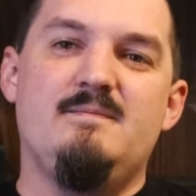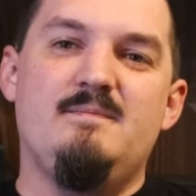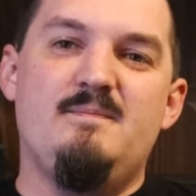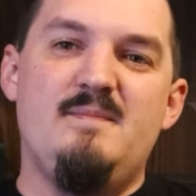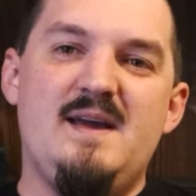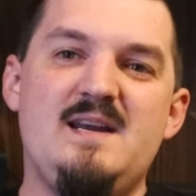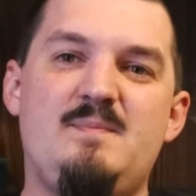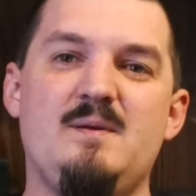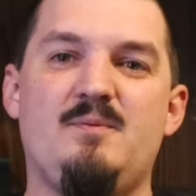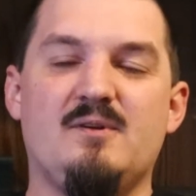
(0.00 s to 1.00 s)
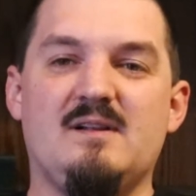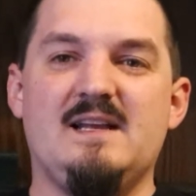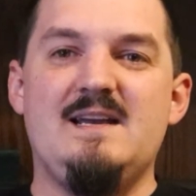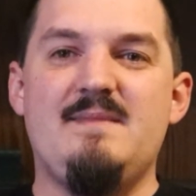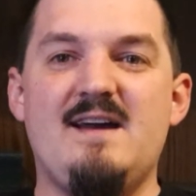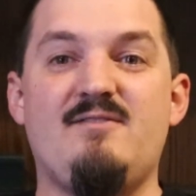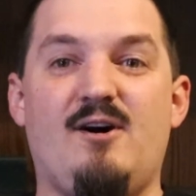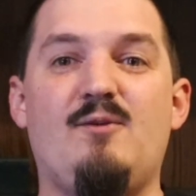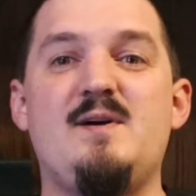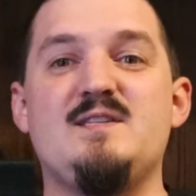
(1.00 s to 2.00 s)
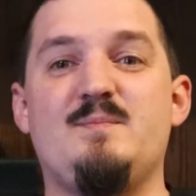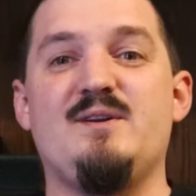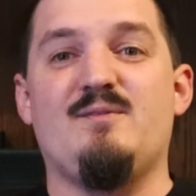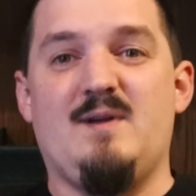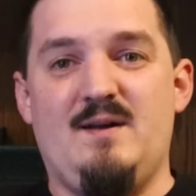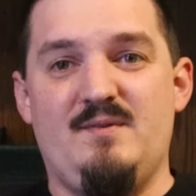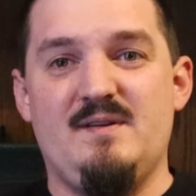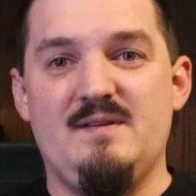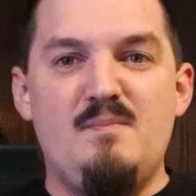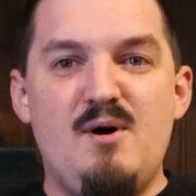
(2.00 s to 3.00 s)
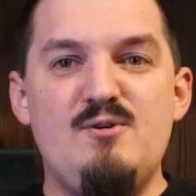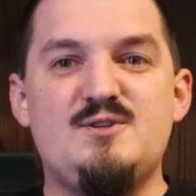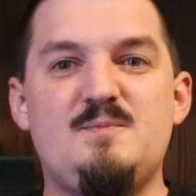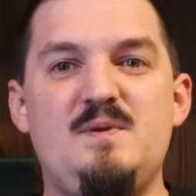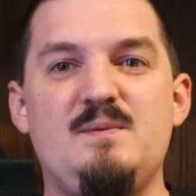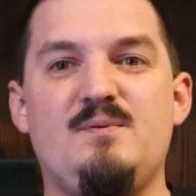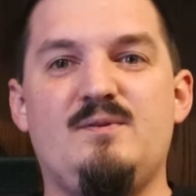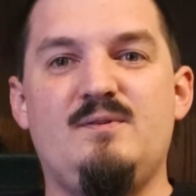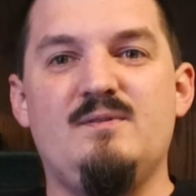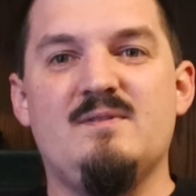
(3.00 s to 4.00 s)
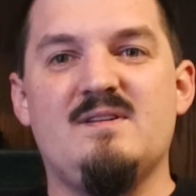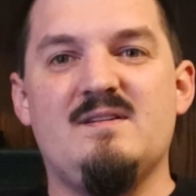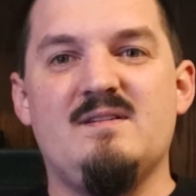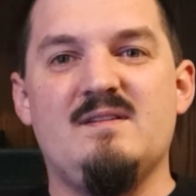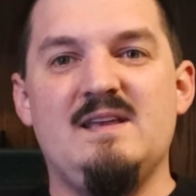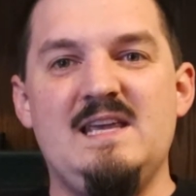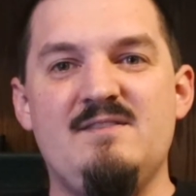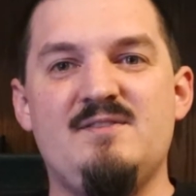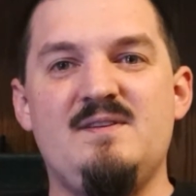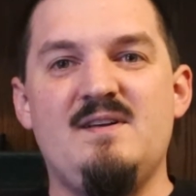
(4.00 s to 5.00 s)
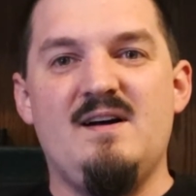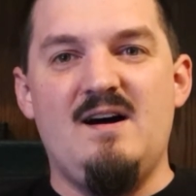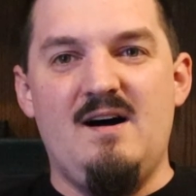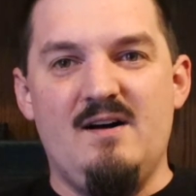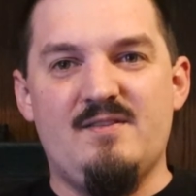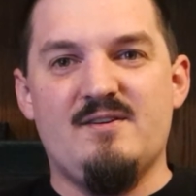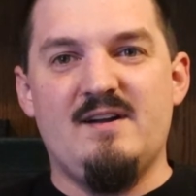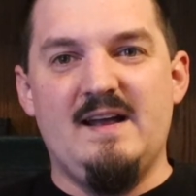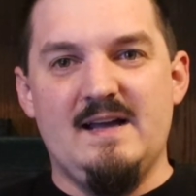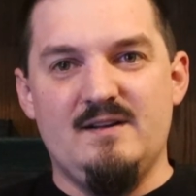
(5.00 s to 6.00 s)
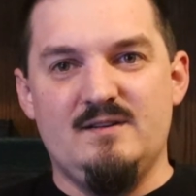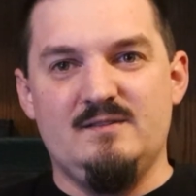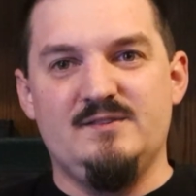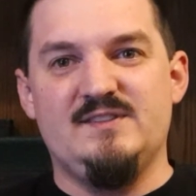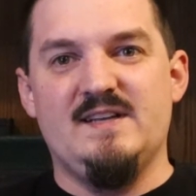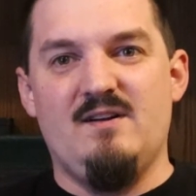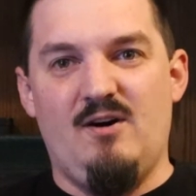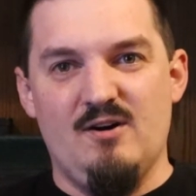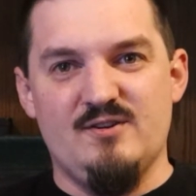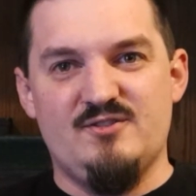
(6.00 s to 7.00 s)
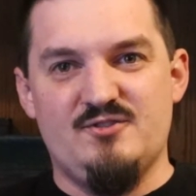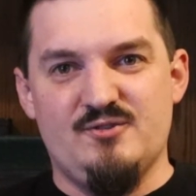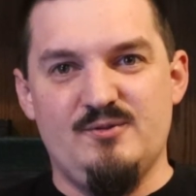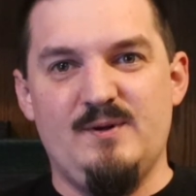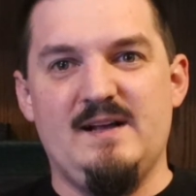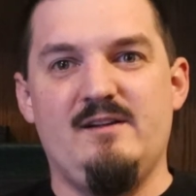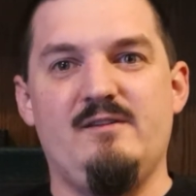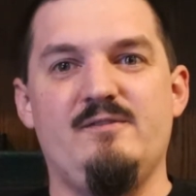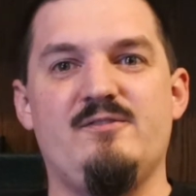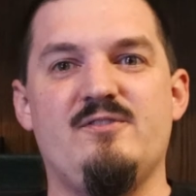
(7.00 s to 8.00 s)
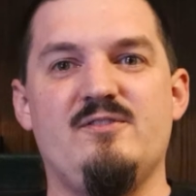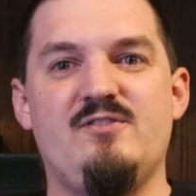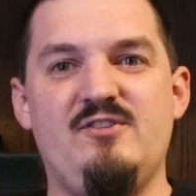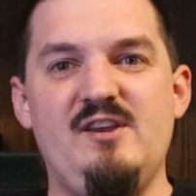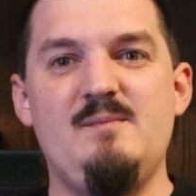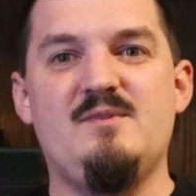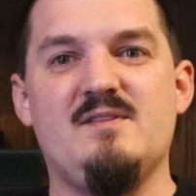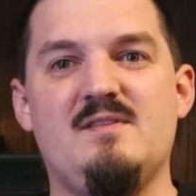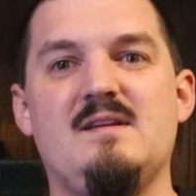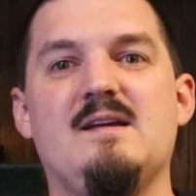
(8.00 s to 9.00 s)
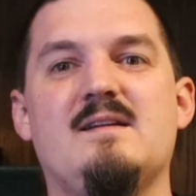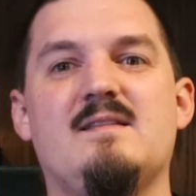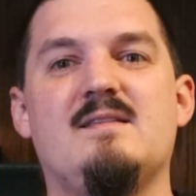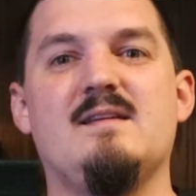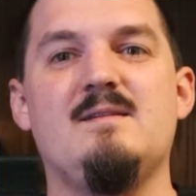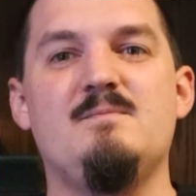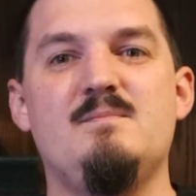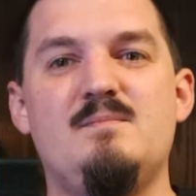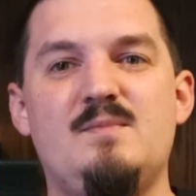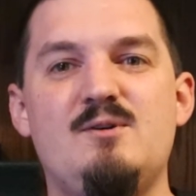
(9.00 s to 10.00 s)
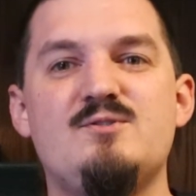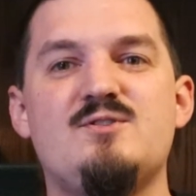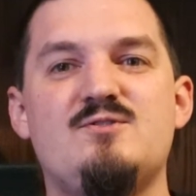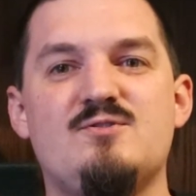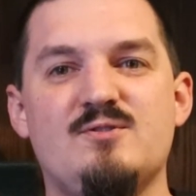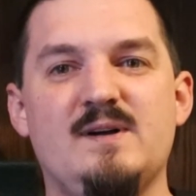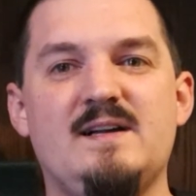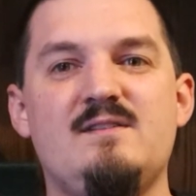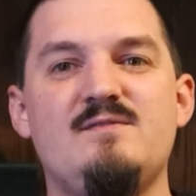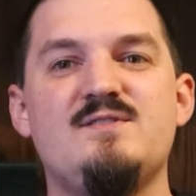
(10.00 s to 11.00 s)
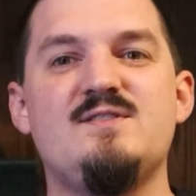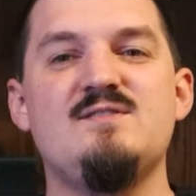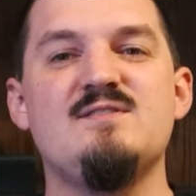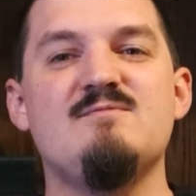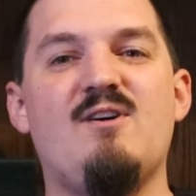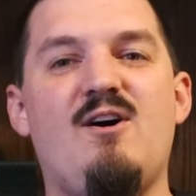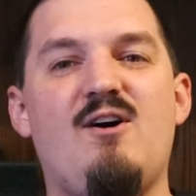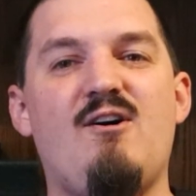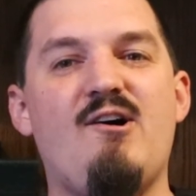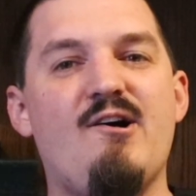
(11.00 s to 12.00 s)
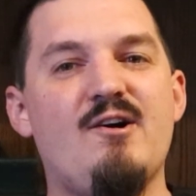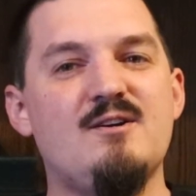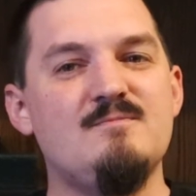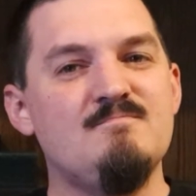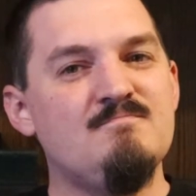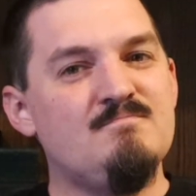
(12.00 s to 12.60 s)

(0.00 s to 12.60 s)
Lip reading: many people claim have always been around. Most people, even other elves that aren't True Elves, seem to think that most True Elves are